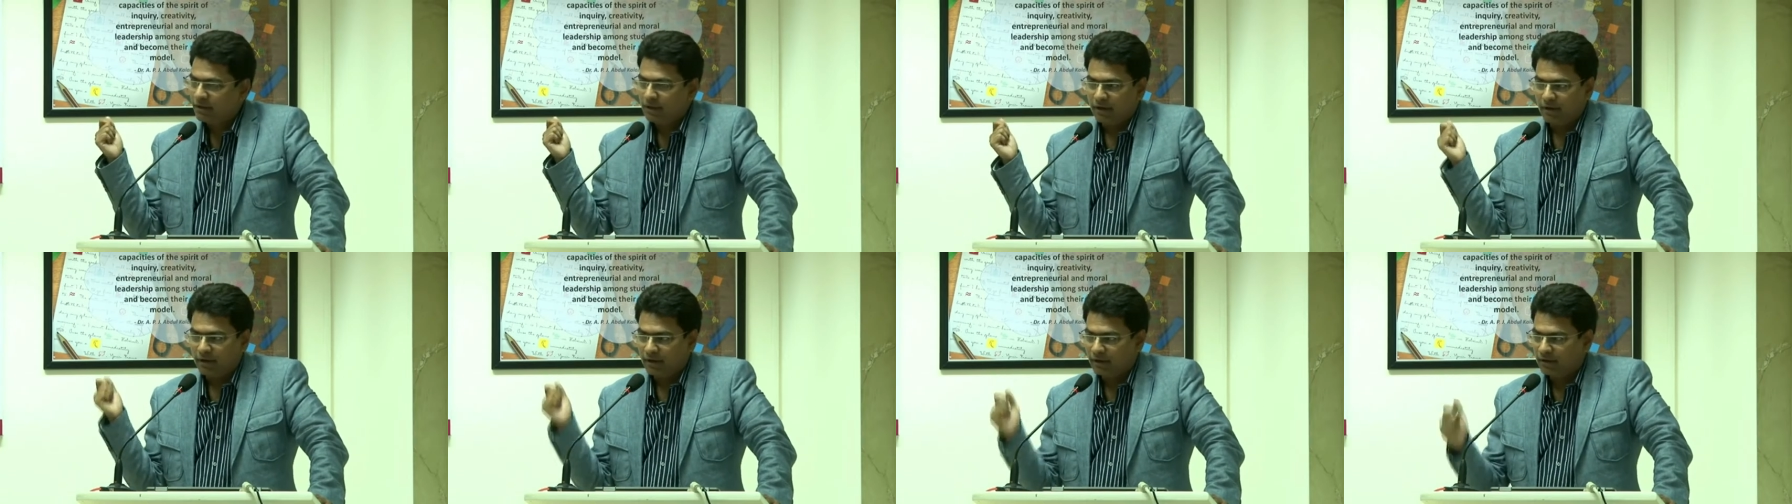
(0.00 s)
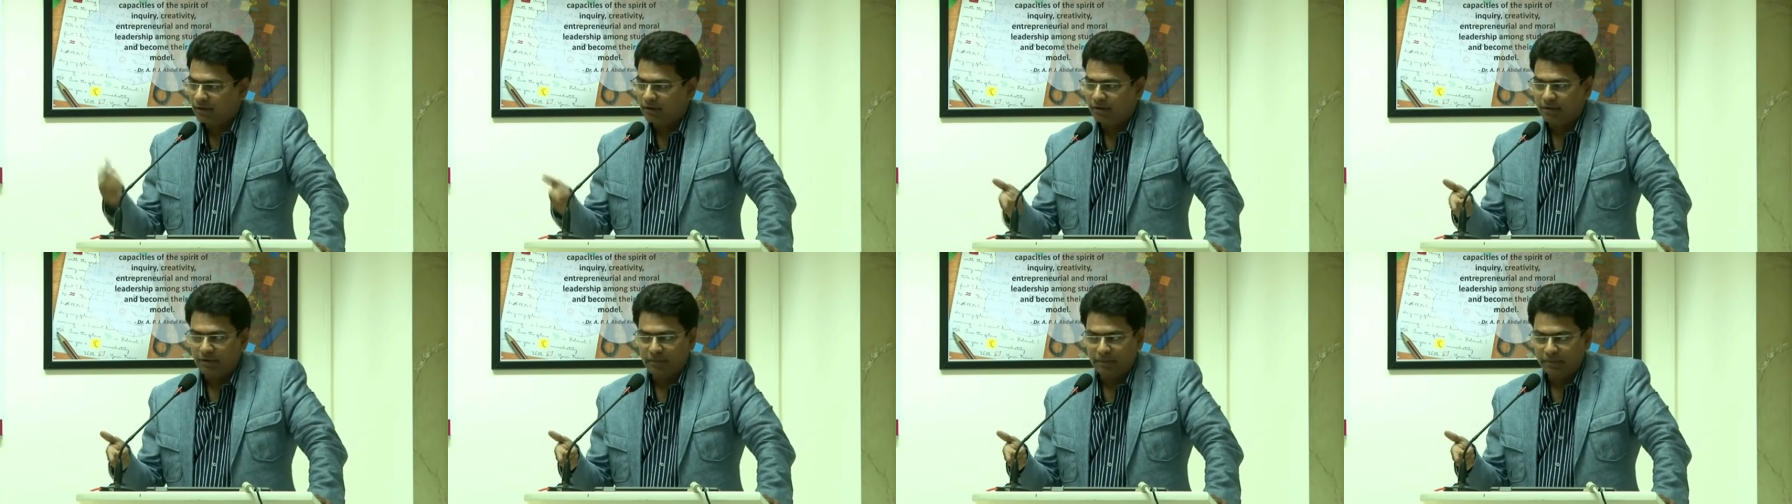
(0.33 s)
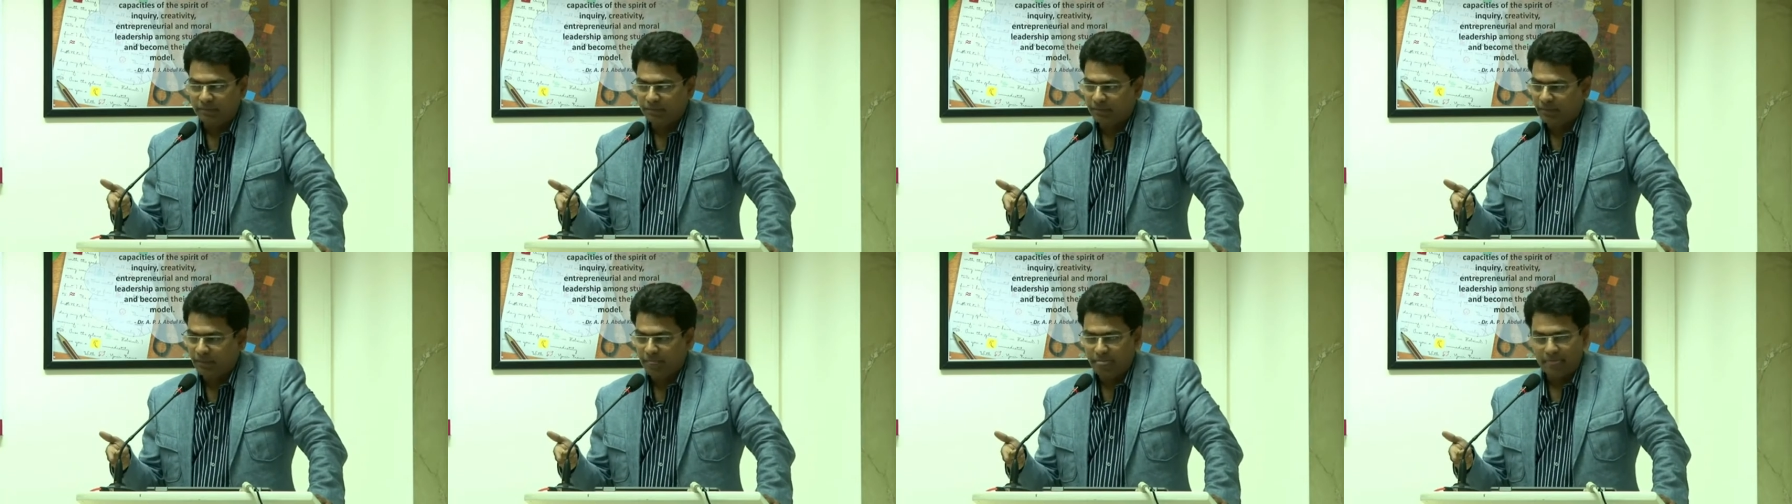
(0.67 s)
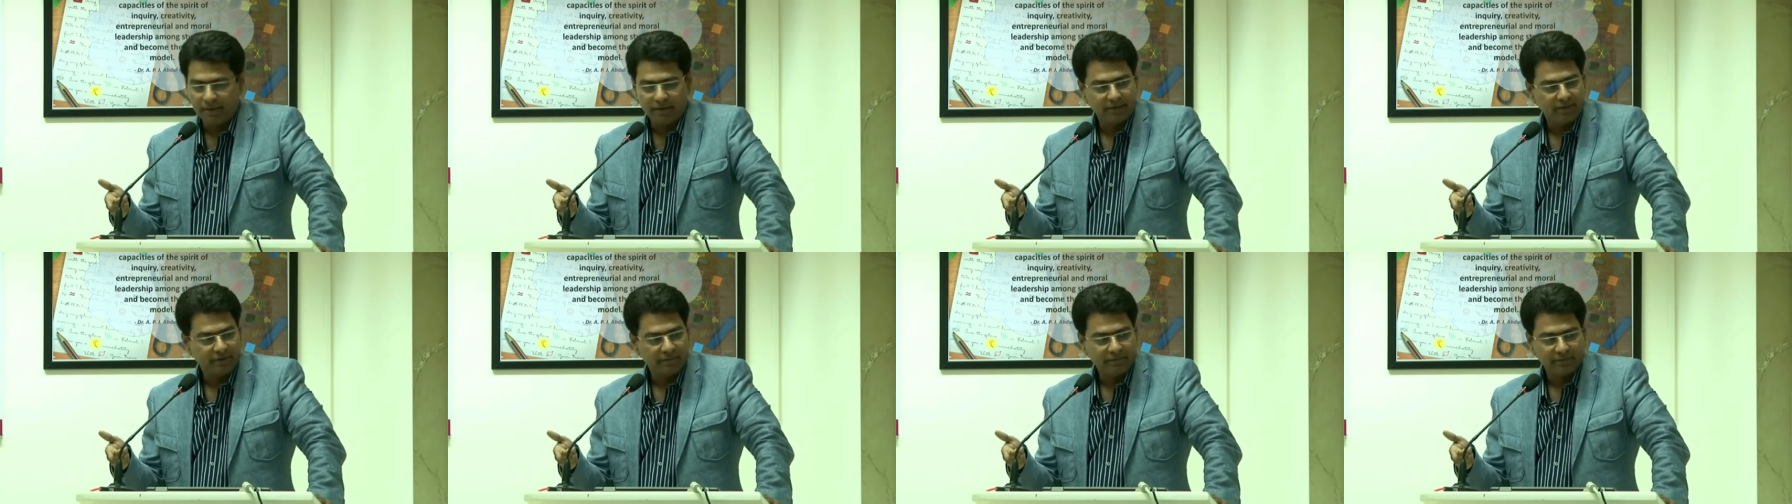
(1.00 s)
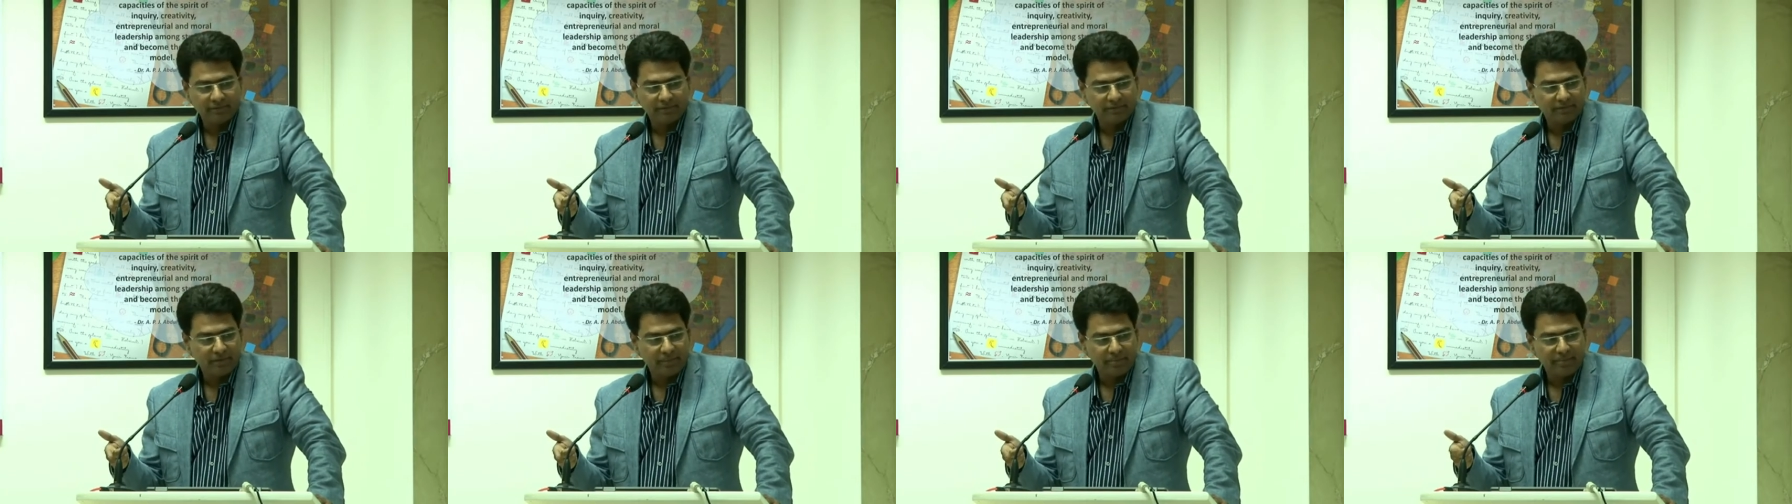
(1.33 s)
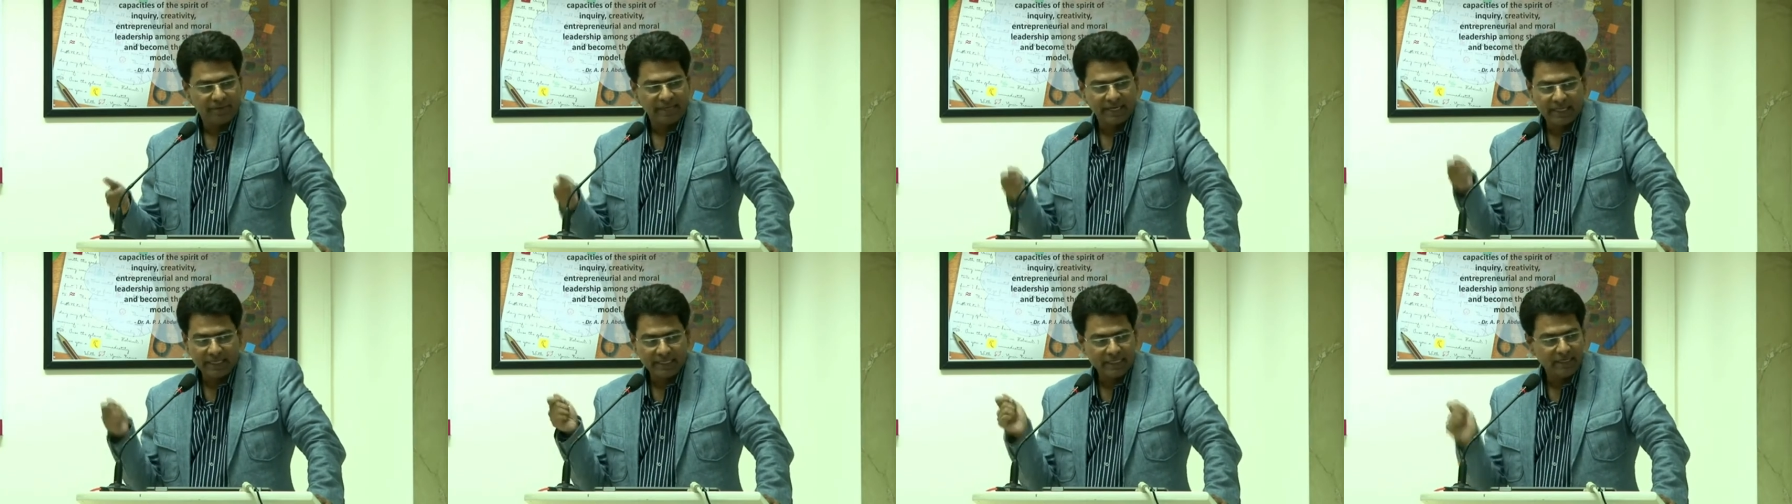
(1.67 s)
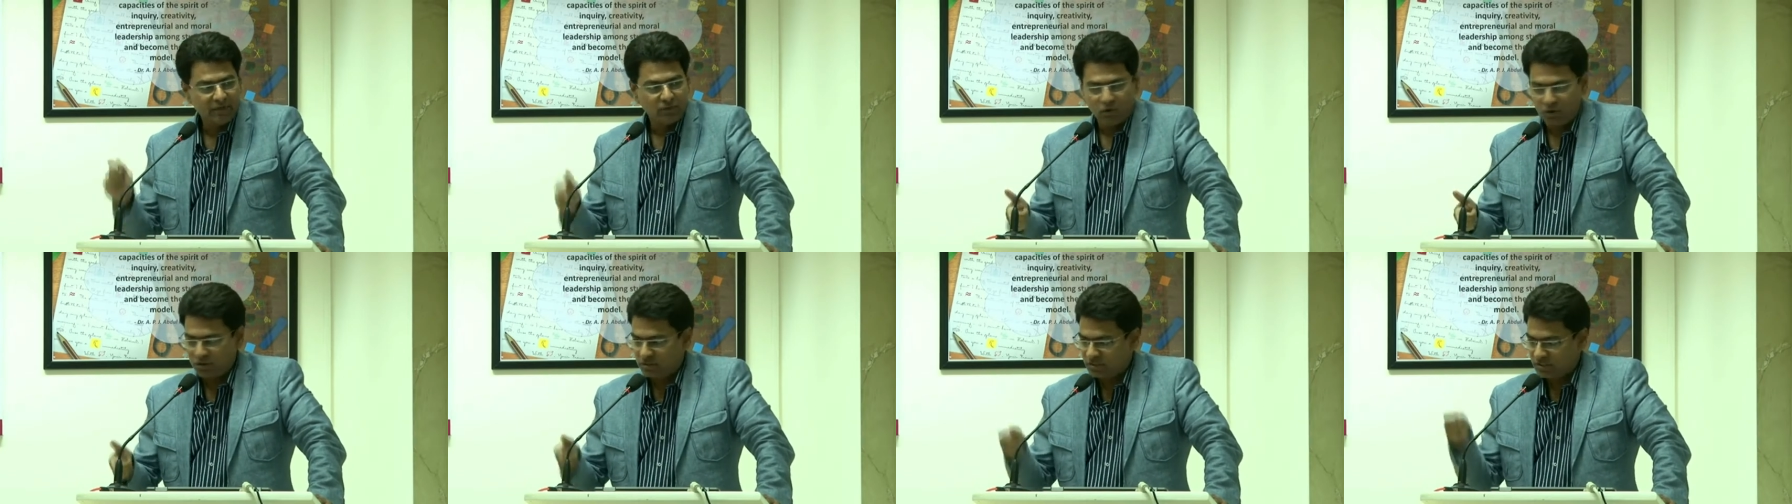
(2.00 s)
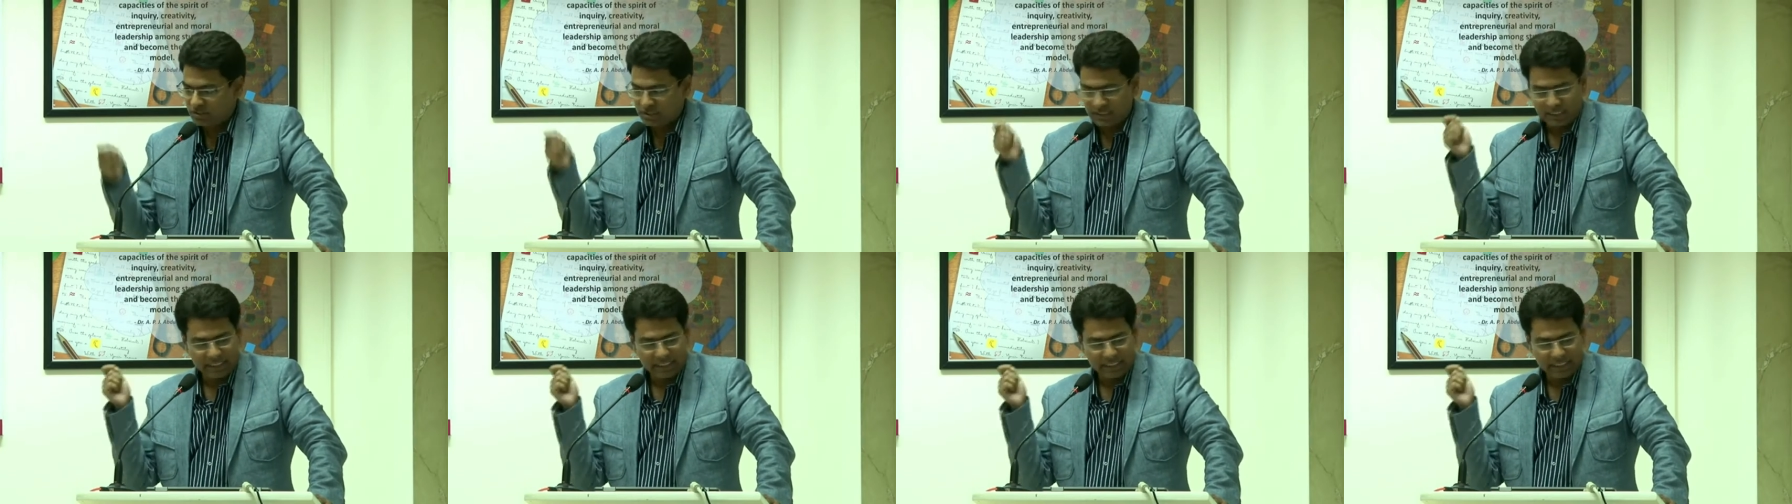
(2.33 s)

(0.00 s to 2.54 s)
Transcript: Um, ben Ali was,